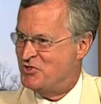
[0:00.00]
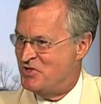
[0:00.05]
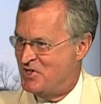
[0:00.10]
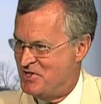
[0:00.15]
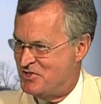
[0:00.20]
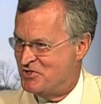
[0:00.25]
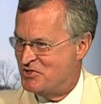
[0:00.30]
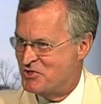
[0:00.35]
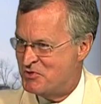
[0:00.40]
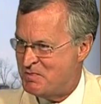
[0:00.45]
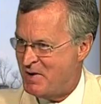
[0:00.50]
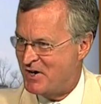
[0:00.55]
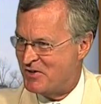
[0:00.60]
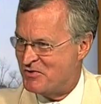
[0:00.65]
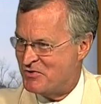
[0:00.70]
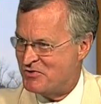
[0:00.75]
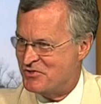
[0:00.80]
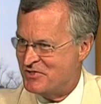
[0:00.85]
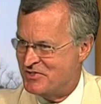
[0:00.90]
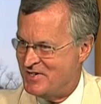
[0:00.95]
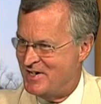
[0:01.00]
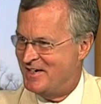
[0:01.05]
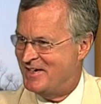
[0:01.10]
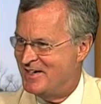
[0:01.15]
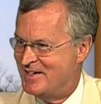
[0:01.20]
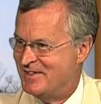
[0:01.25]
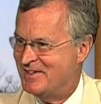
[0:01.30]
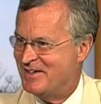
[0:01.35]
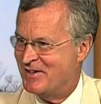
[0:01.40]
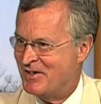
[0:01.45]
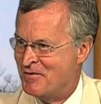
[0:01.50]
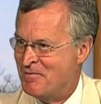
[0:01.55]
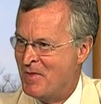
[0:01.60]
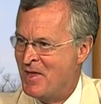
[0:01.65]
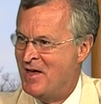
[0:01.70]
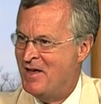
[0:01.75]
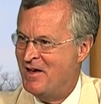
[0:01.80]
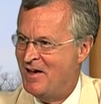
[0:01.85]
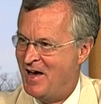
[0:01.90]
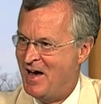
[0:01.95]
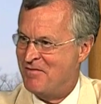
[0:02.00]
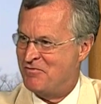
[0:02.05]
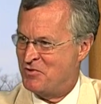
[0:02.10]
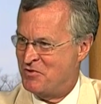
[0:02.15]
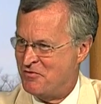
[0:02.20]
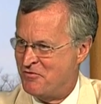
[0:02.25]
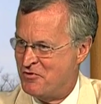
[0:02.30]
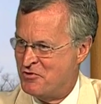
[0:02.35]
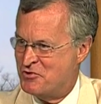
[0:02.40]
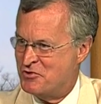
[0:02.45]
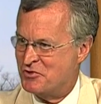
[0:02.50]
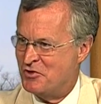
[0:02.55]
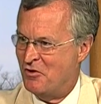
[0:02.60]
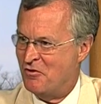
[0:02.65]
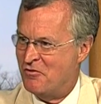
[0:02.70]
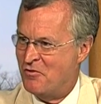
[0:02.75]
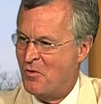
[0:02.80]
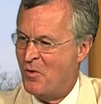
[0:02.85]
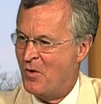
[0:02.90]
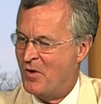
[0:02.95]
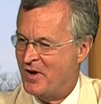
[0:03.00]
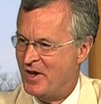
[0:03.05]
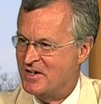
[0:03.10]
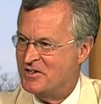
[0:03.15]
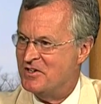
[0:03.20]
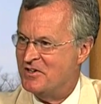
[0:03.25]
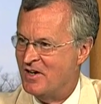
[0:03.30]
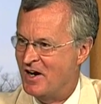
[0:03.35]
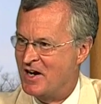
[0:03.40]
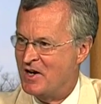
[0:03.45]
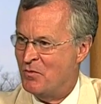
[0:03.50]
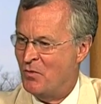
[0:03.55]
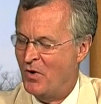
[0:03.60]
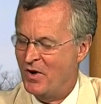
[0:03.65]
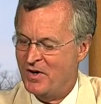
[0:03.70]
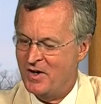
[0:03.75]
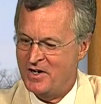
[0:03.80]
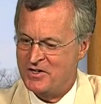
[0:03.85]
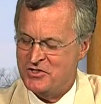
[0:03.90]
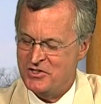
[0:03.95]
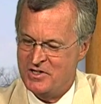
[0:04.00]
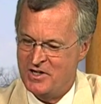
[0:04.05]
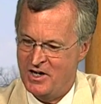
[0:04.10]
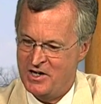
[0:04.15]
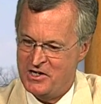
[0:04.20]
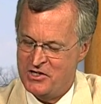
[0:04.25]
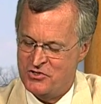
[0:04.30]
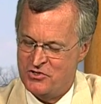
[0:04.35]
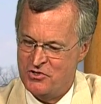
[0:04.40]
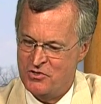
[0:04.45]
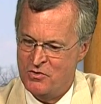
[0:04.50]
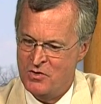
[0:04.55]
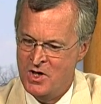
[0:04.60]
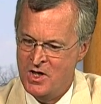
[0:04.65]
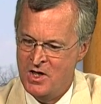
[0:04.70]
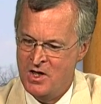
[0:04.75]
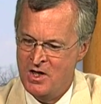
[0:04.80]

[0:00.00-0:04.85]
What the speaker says: his inspectors to take in there after the first Gulf War in 1991, 1992.